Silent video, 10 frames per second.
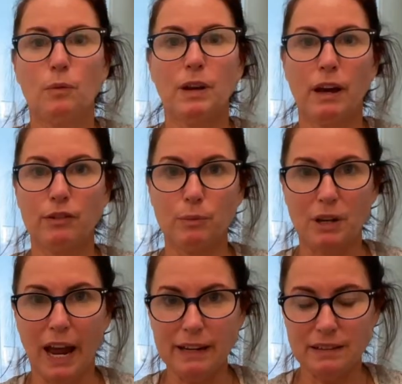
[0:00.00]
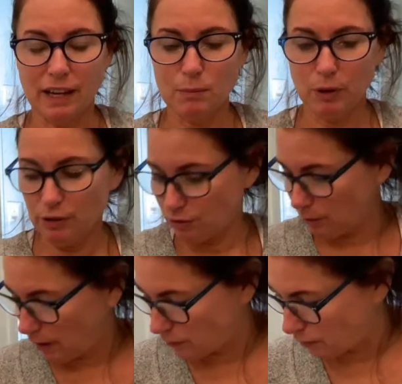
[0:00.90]
We have some nighttime
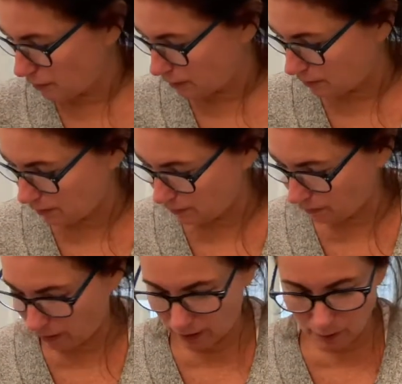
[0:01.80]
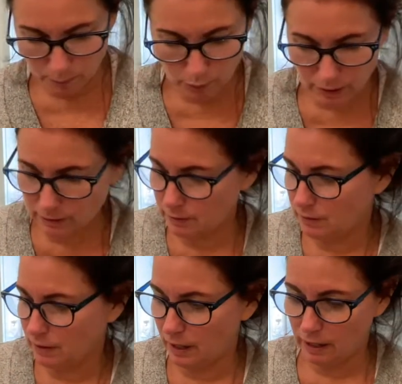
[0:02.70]
moisturizer. This I am going to
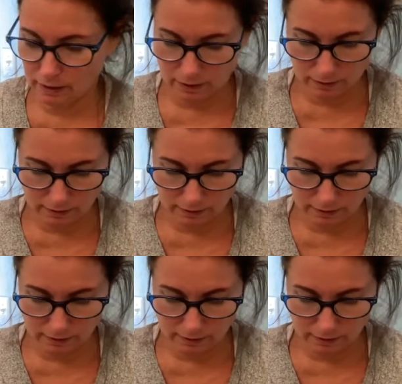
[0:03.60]
decant into